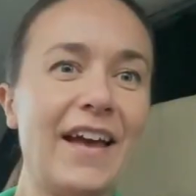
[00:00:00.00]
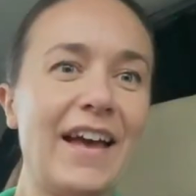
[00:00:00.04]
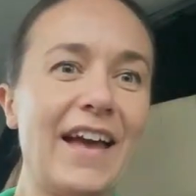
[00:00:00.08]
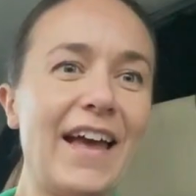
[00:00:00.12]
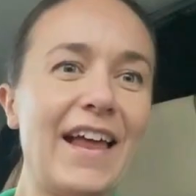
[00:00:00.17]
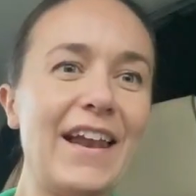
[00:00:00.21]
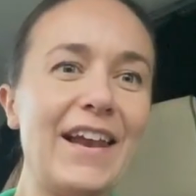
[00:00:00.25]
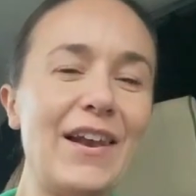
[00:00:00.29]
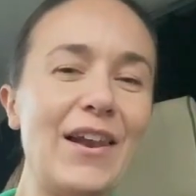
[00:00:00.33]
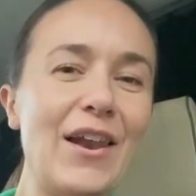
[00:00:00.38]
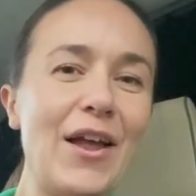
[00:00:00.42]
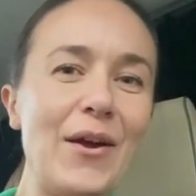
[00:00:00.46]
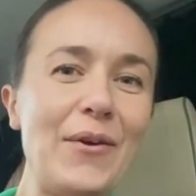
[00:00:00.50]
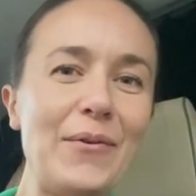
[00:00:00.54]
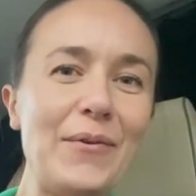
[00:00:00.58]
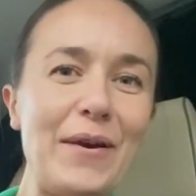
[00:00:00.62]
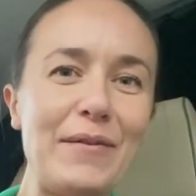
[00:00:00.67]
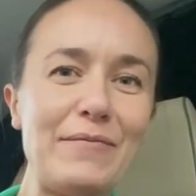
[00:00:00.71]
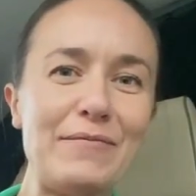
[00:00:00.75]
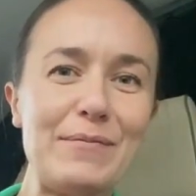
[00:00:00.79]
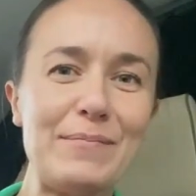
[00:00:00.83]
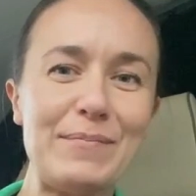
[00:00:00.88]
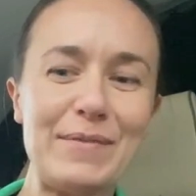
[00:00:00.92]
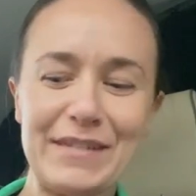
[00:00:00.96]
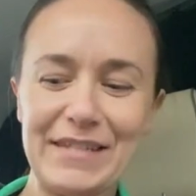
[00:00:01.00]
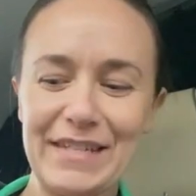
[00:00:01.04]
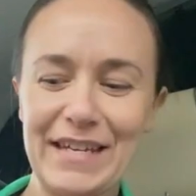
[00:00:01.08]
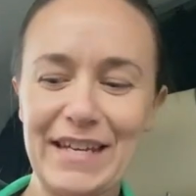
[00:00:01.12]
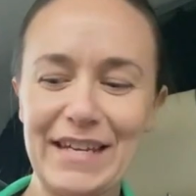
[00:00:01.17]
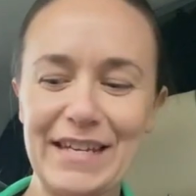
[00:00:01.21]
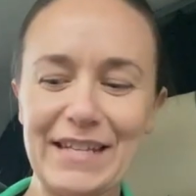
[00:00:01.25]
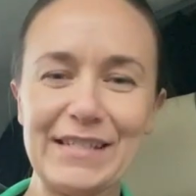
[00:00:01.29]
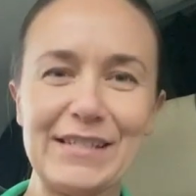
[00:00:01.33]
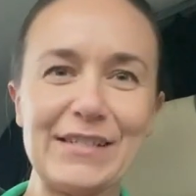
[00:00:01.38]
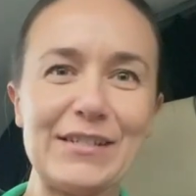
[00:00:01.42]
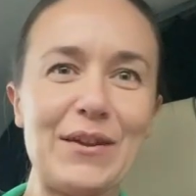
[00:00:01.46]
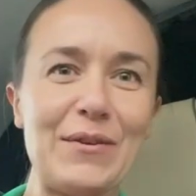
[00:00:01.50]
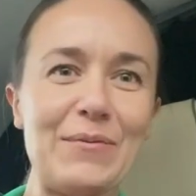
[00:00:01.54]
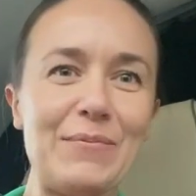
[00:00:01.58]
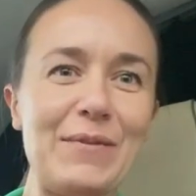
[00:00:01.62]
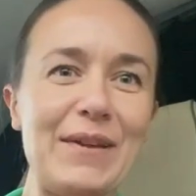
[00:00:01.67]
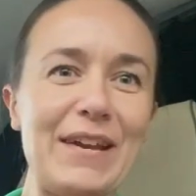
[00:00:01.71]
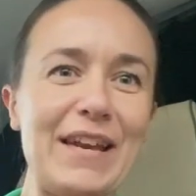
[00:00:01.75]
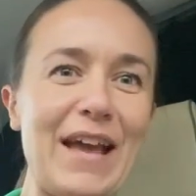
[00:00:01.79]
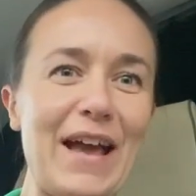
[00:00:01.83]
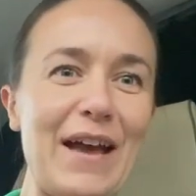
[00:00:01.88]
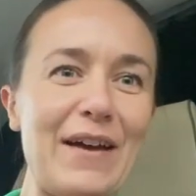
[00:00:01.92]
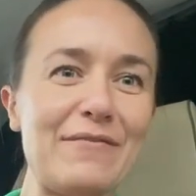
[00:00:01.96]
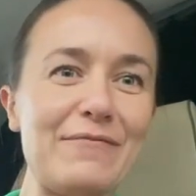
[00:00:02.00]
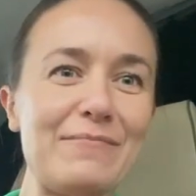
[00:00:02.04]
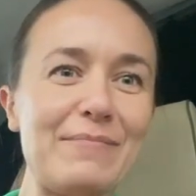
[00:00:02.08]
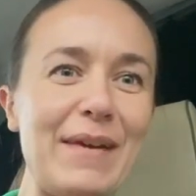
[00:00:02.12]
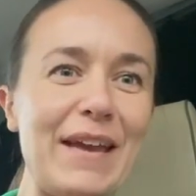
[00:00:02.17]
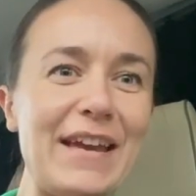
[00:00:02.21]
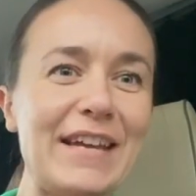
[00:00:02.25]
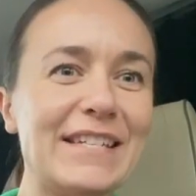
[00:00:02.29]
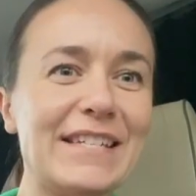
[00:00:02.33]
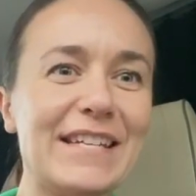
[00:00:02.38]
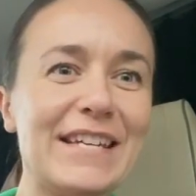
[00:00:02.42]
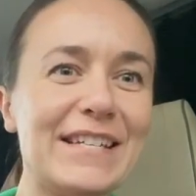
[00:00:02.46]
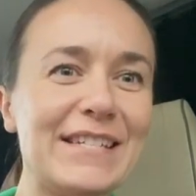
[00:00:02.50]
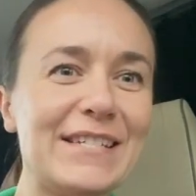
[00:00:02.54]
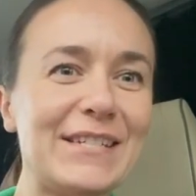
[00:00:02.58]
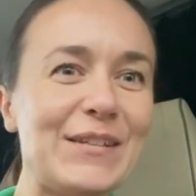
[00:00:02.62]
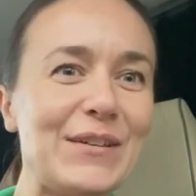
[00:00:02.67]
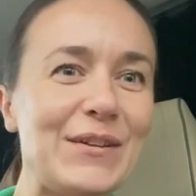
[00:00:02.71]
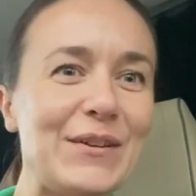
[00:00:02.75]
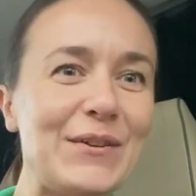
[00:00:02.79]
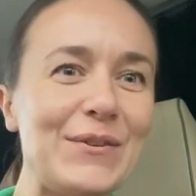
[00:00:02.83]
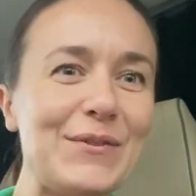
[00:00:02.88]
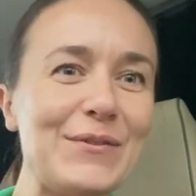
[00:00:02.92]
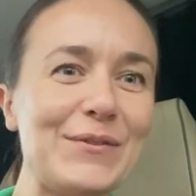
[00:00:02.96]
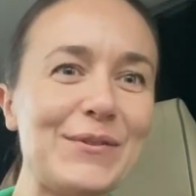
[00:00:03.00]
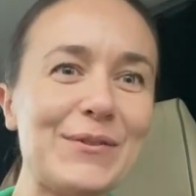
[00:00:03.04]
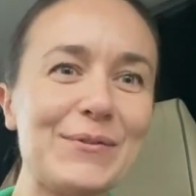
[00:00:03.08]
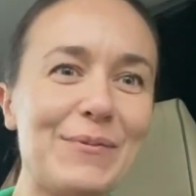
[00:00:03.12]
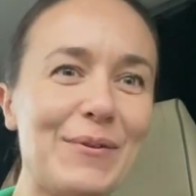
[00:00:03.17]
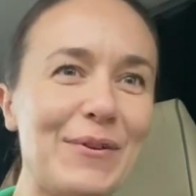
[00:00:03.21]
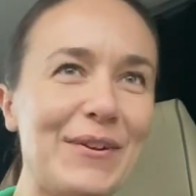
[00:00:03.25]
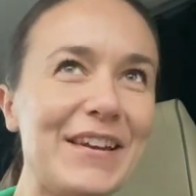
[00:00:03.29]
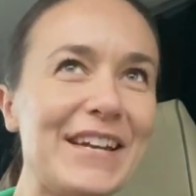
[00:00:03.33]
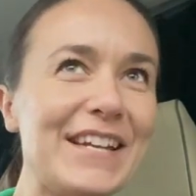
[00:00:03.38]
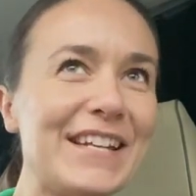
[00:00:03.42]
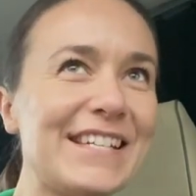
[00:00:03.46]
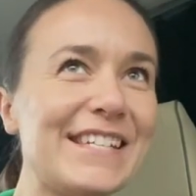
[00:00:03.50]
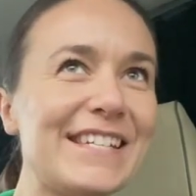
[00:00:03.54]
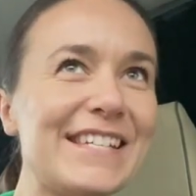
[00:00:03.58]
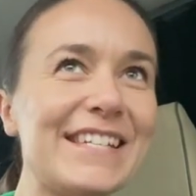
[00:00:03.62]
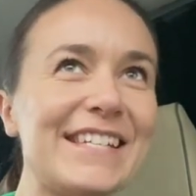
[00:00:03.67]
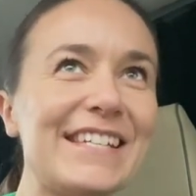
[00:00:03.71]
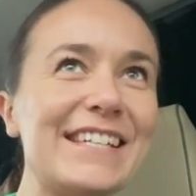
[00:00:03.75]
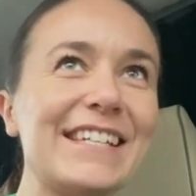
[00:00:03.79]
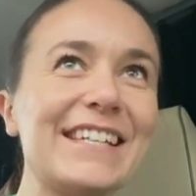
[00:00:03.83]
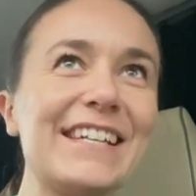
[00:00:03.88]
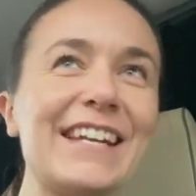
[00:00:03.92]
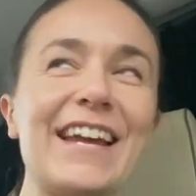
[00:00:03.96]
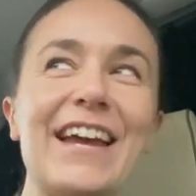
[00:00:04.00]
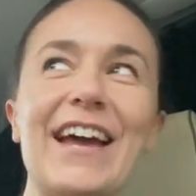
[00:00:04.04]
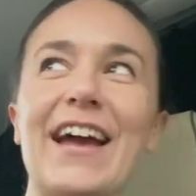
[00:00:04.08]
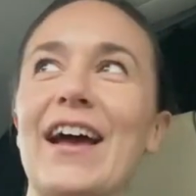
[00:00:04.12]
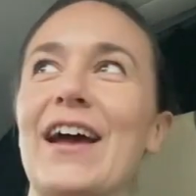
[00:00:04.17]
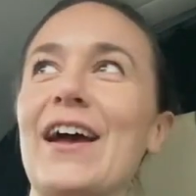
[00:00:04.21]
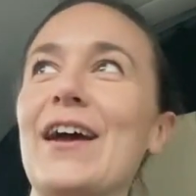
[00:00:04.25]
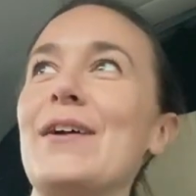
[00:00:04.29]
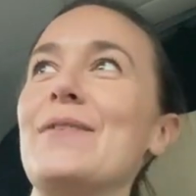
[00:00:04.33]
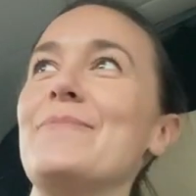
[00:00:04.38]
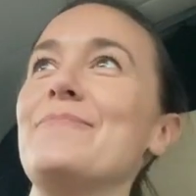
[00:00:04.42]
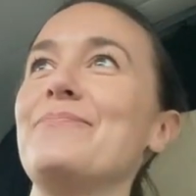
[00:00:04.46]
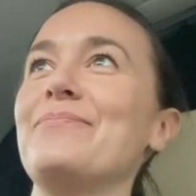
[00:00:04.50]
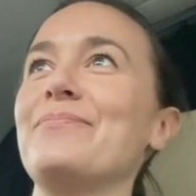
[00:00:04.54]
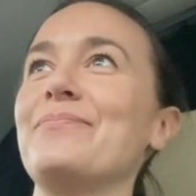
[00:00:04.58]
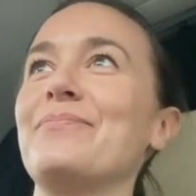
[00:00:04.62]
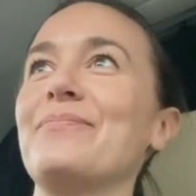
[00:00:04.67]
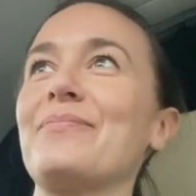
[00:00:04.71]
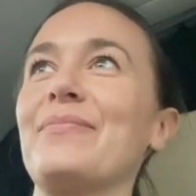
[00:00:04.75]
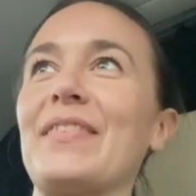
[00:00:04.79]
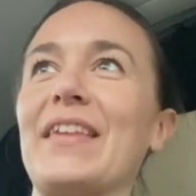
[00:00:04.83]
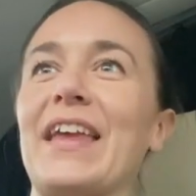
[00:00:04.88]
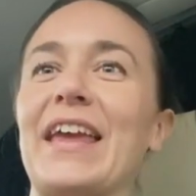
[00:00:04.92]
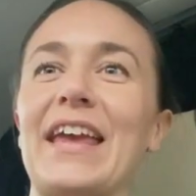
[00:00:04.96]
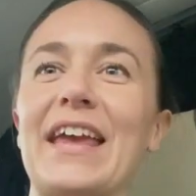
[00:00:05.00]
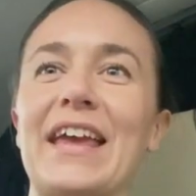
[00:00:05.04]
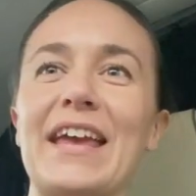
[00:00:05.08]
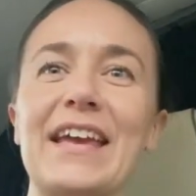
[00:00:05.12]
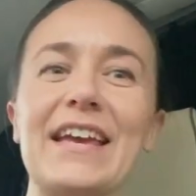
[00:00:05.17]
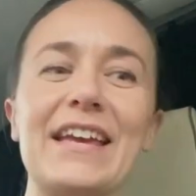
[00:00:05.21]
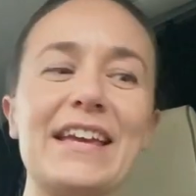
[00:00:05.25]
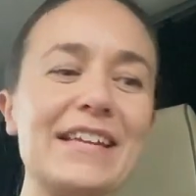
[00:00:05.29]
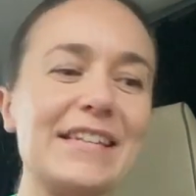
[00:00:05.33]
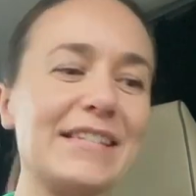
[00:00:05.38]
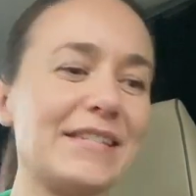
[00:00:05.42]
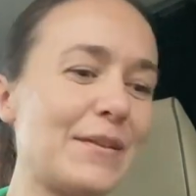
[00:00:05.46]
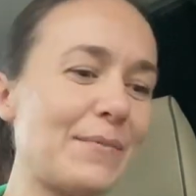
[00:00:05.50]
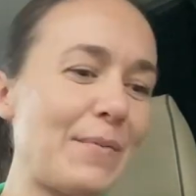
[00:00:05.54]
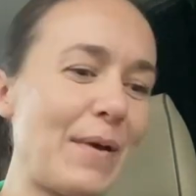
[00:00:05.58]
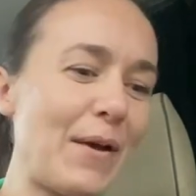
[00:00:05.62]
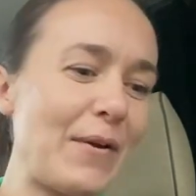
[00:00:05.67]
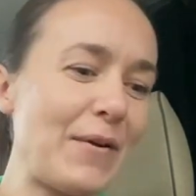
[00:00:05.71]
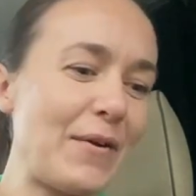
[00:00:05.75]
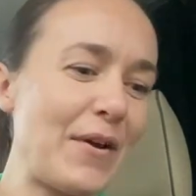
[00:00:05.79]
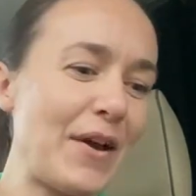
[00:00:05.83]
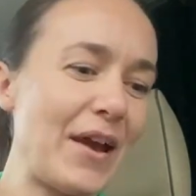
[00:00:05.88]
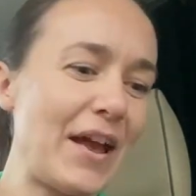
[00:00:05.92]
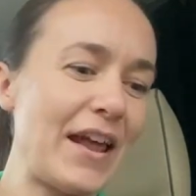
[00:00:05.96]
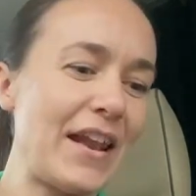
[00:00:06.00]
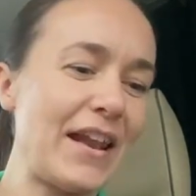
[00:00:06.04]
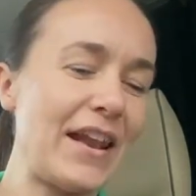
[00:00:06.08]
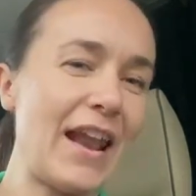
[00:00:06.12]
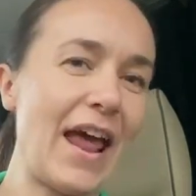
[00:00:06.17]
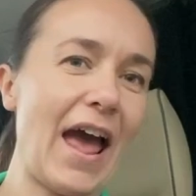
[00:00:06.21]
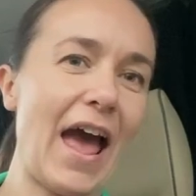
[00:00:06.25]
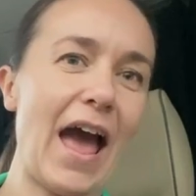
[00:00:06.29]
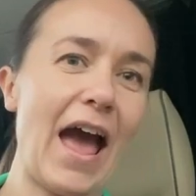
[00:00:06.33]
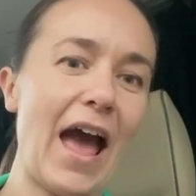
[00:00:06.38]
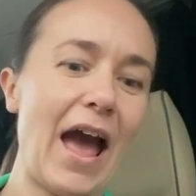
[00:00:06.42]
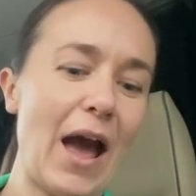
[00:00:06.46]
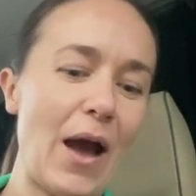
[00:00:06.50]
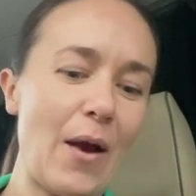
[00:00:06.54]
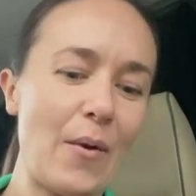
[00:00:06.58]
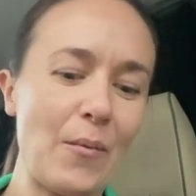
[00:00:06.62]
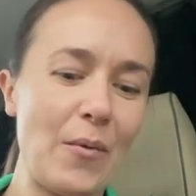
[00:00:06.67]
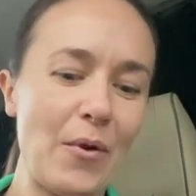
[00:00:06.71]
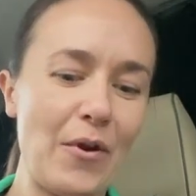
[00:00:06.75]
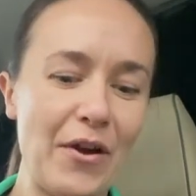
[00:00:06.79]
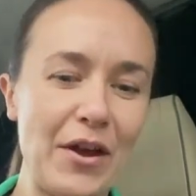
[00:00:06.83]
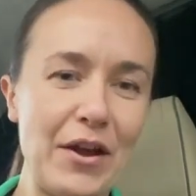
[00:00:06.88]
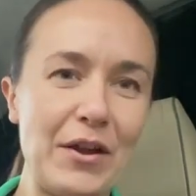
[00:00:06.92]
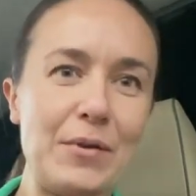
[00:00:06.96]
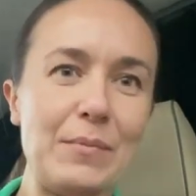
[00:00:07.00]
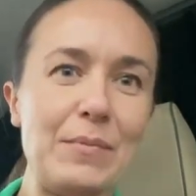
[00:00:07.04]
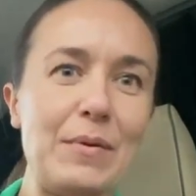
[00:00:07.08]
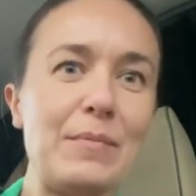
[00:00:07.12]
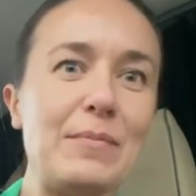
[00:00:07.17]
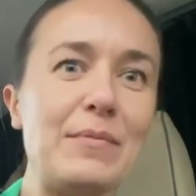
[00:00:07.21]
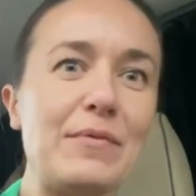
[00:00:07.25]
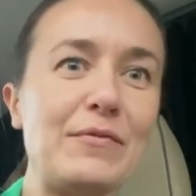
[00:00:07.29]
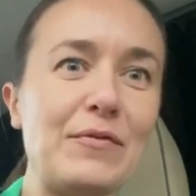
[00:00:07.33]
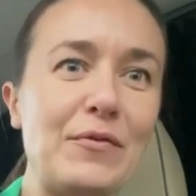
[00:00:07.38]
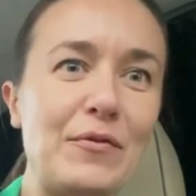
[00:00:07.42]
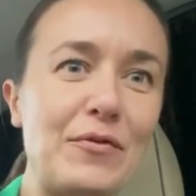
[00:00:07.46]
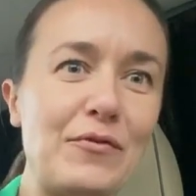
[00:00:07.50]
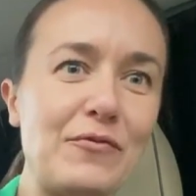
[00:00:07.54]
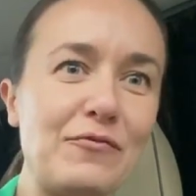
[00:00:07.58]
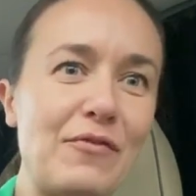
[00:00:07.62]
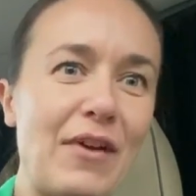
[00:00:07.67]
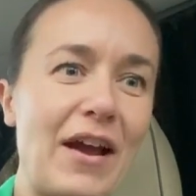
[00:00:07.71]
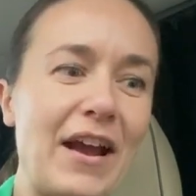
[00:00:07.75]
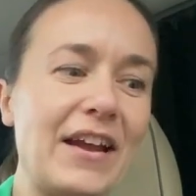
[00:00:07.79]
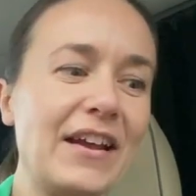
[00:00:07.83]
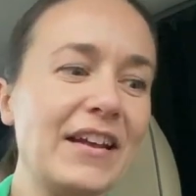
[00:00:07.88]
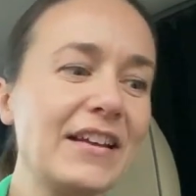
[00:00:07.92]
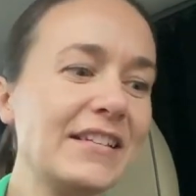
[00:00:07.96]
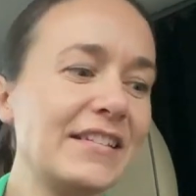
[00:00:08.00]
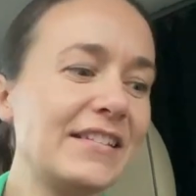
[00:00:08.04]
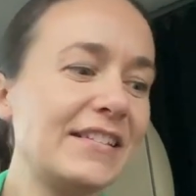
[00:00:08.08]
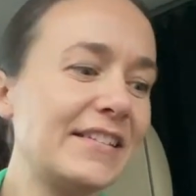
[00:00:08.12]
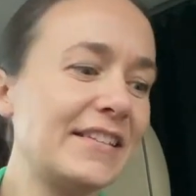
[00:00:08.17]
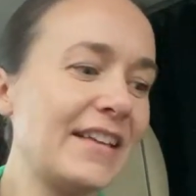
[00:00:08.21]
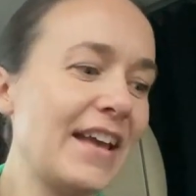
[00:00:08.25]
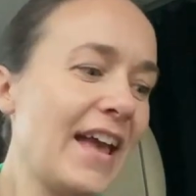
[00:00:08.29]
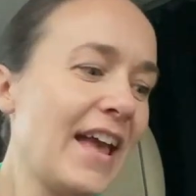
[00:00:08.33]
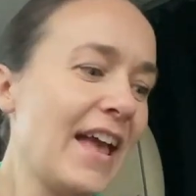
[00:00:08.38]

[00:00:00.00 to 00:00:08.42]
Hello everybody, so we have made it to Swanage. It's about an hour and a bit before the race,